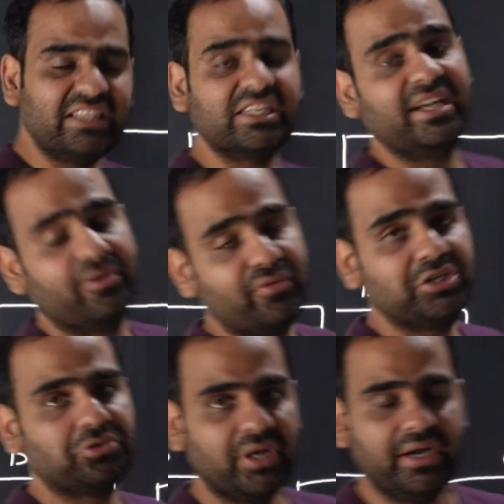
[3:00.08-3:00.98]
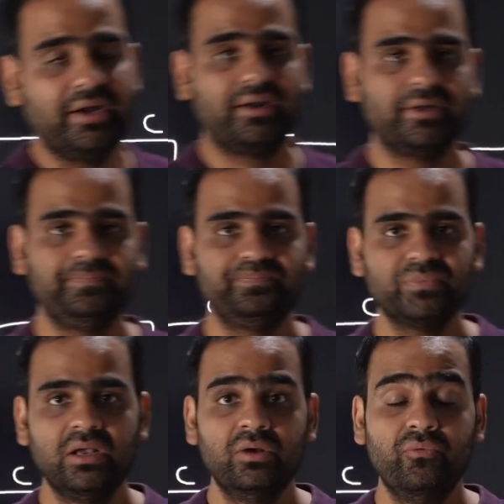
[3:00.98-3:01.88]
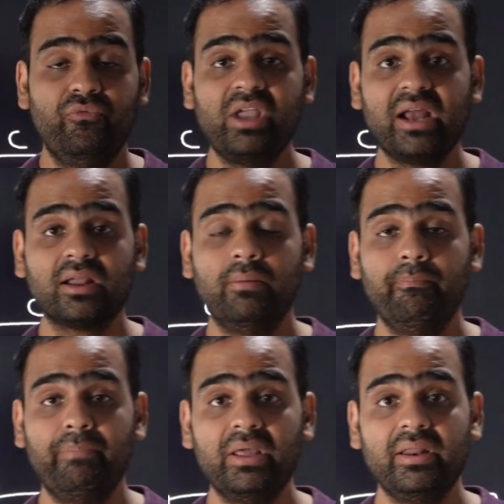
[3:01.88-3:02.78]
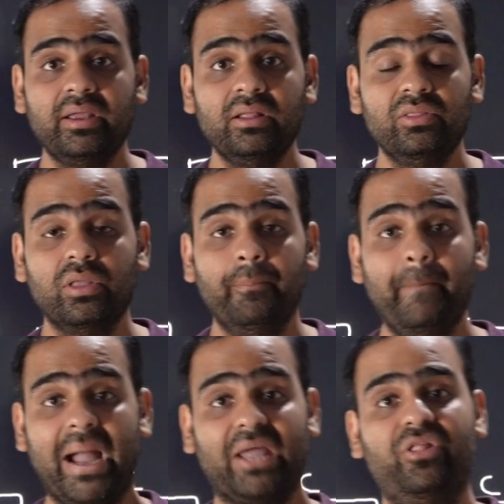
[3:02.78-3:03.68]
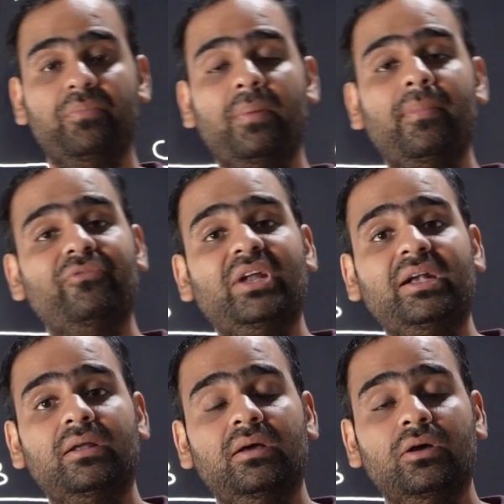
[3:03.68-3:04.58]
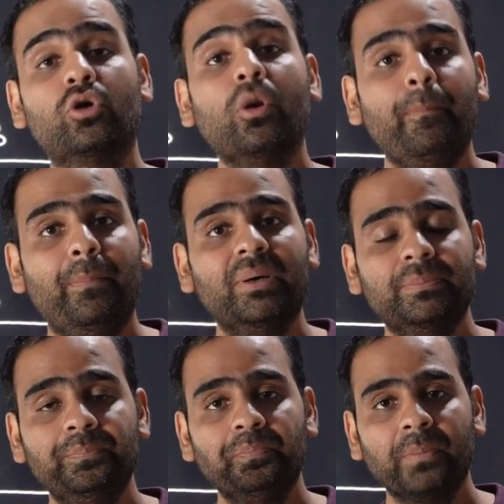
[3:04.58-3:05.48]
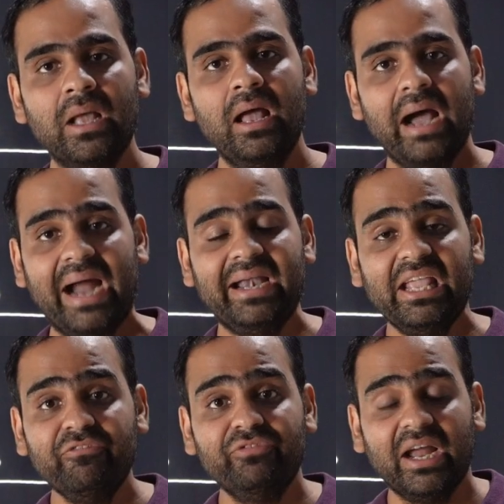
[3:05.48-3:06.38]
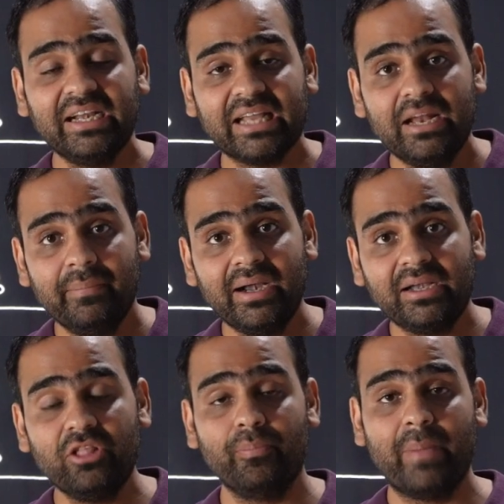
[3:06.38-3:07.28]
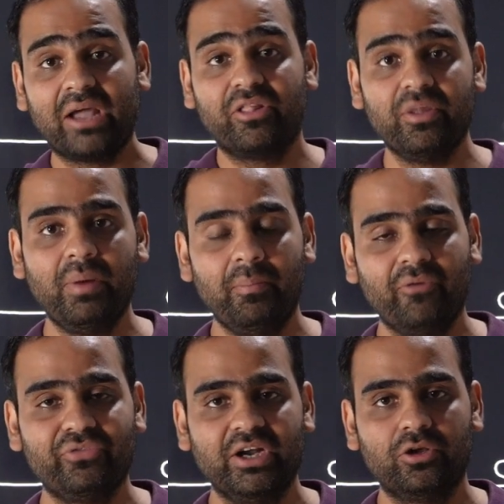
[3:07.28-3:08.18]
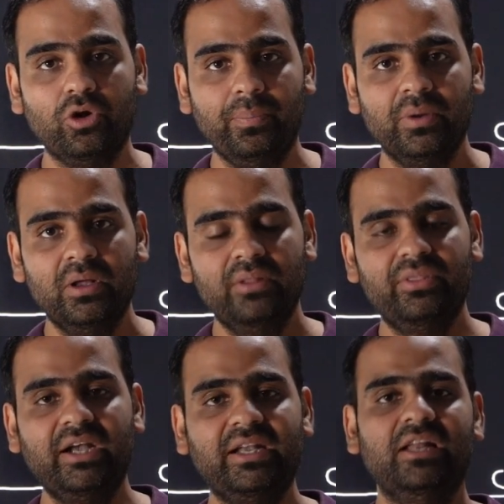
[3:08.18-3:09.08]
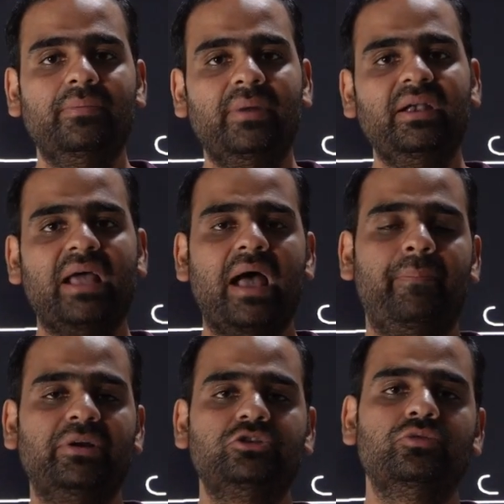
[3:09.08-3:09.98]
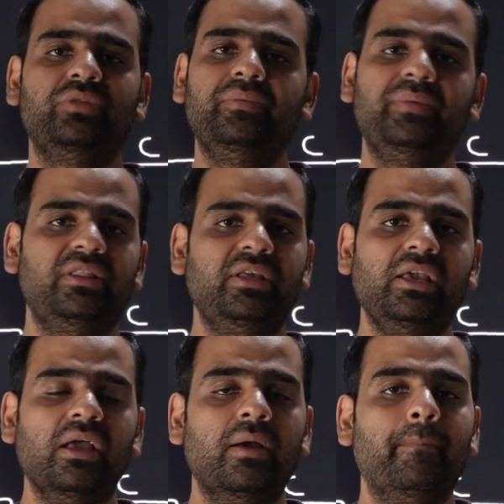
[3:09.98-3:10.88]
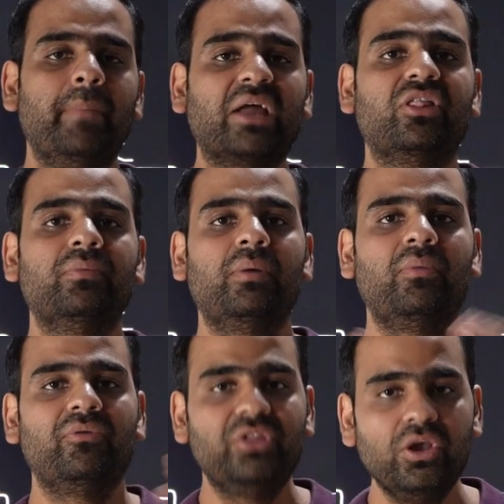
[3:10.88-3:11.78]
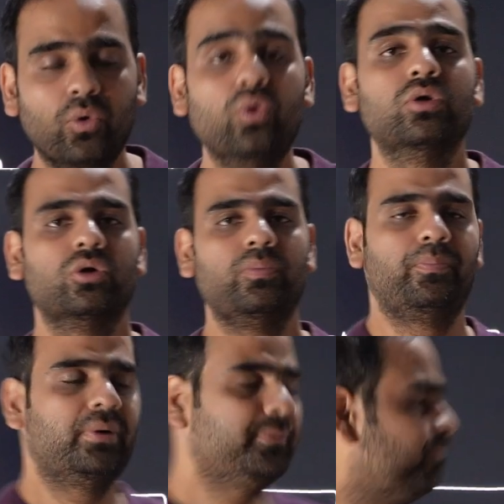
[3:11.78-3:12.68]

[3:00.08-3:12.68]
each and every student, we are comparing the maximum of that group, and if that element is maximum of that group, that element happens to be the maximum of the whole group.